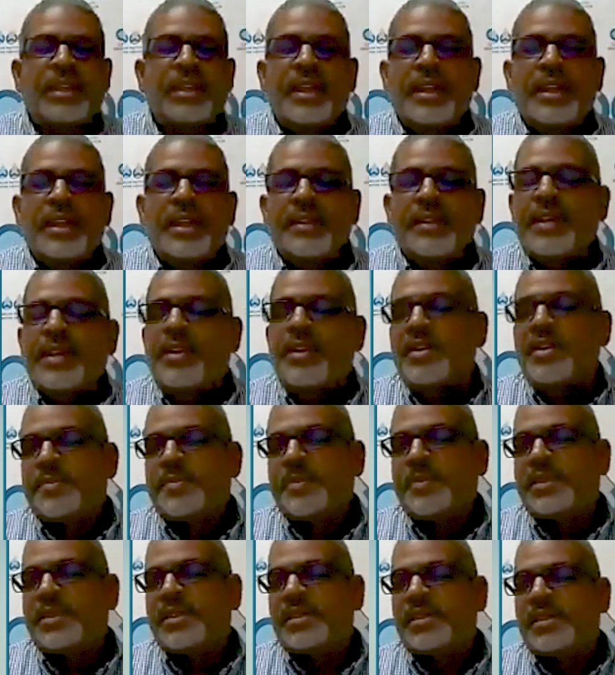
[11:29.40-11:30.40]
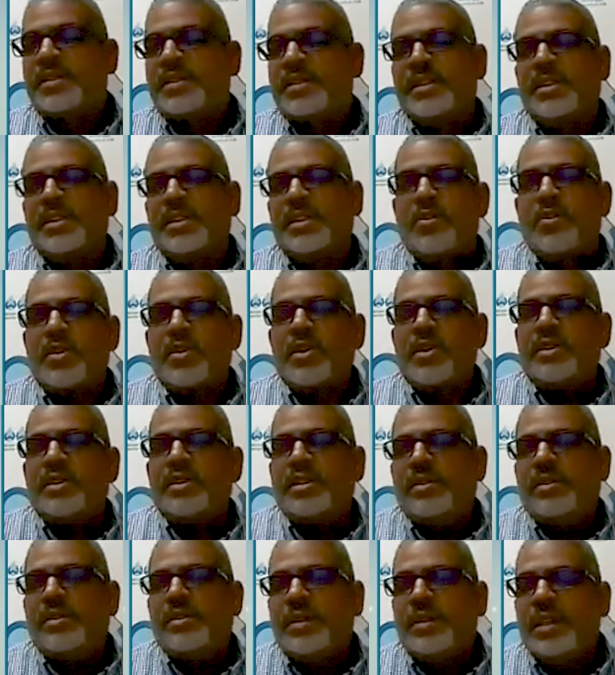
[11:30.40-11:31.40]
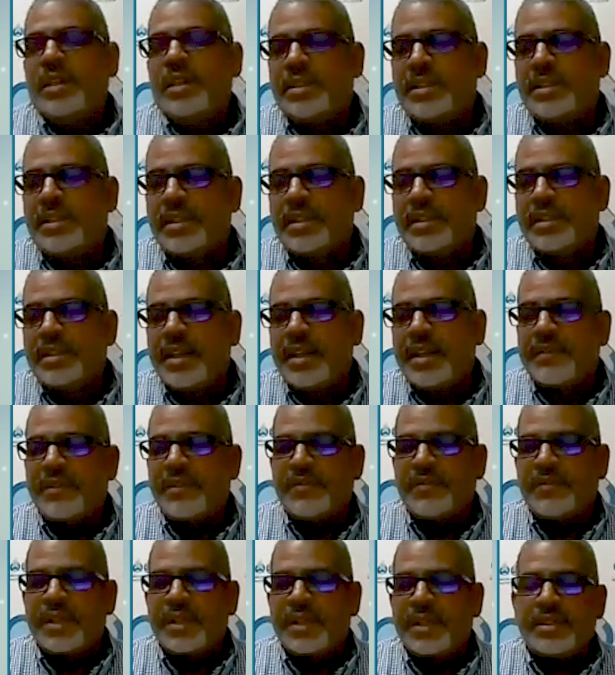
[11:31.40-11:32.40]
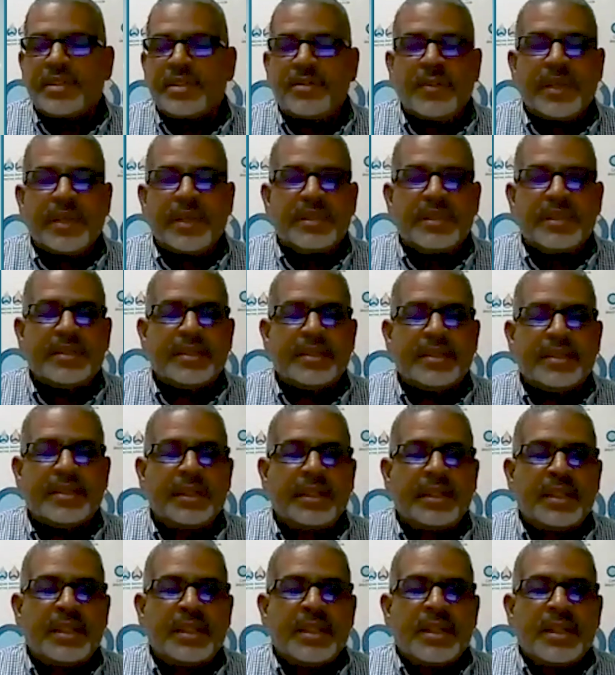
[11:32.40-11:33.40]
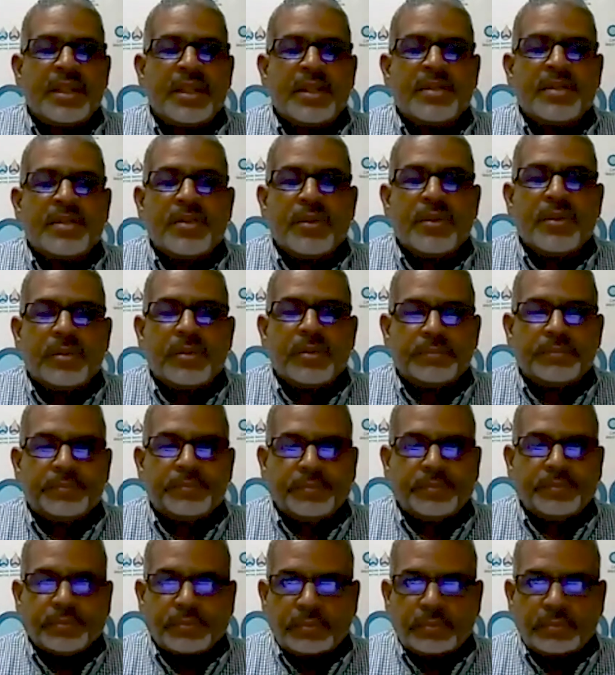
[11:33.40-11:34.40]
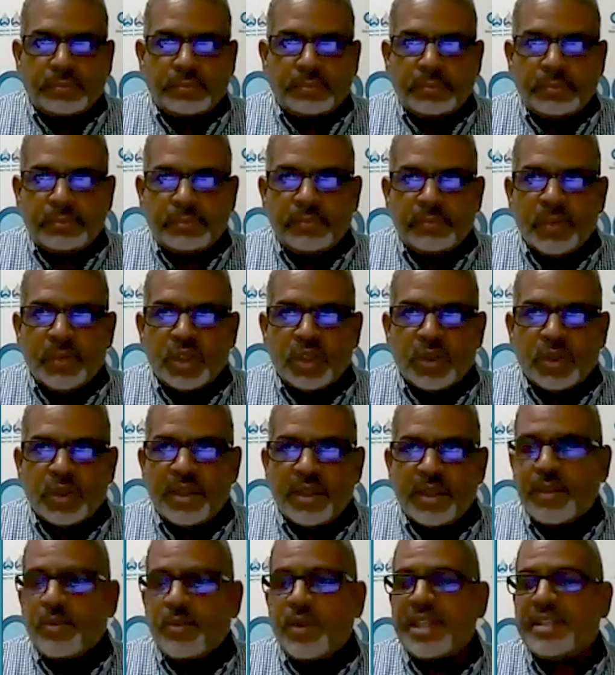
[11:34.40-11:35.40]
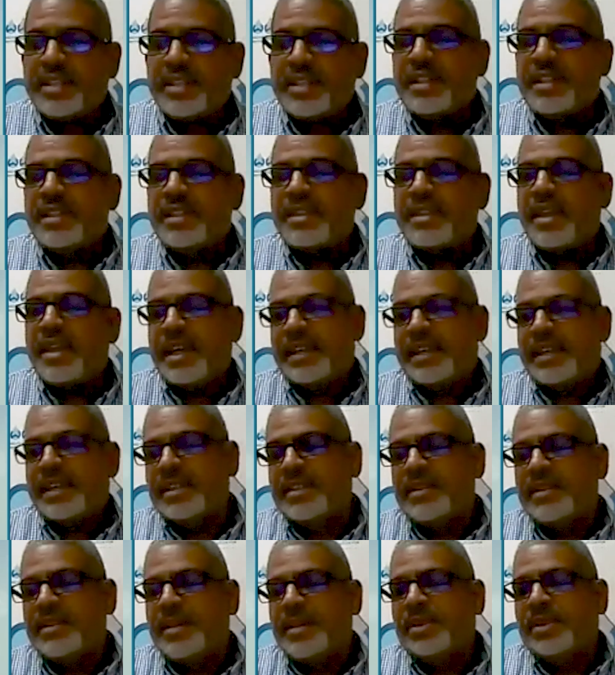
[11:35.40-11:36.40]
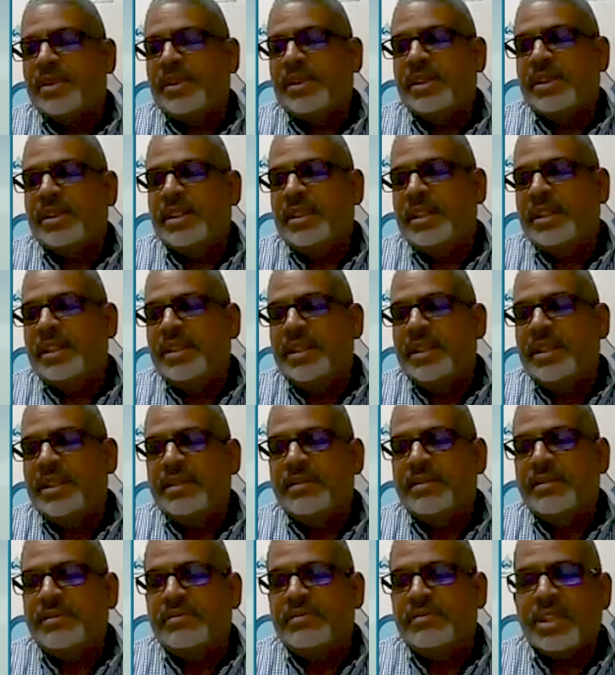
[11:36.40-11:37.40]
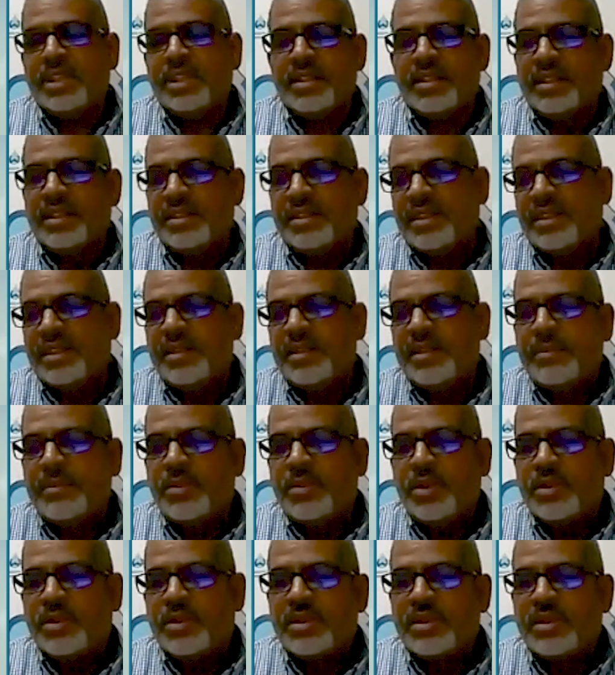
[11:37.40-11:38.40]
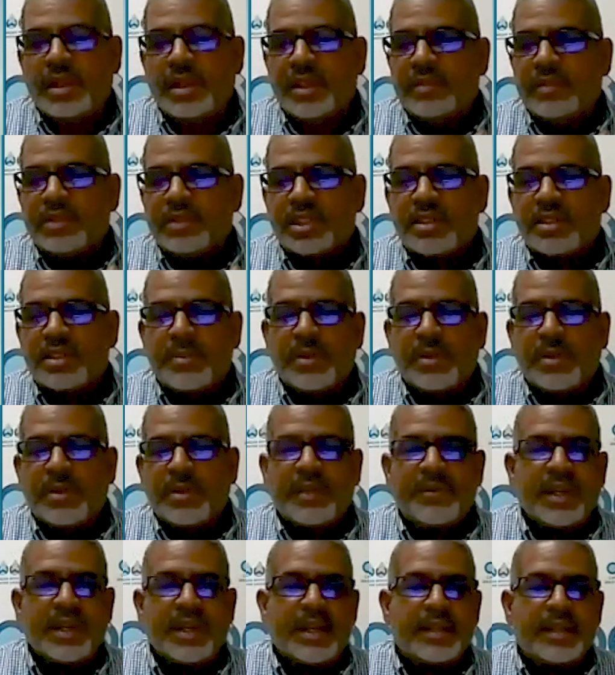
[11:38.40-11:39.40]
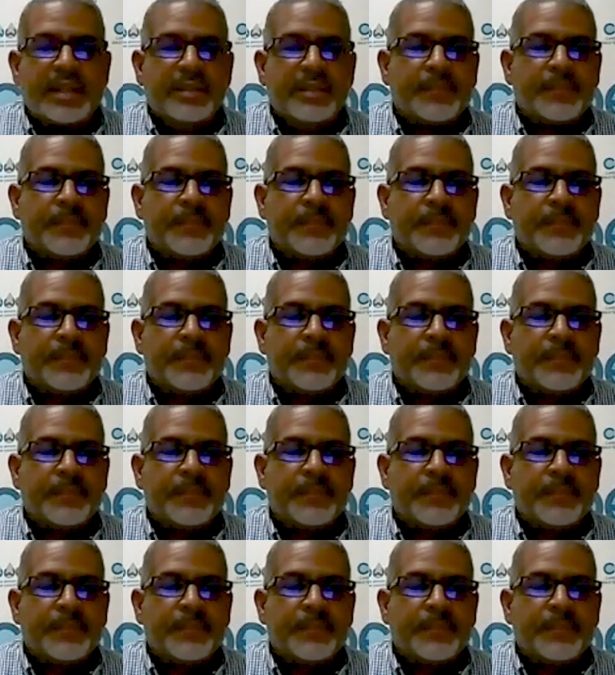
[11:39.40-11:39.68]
that hospitals and the quarantine locations have infectious waste. So that waste is collected separately in just about every island.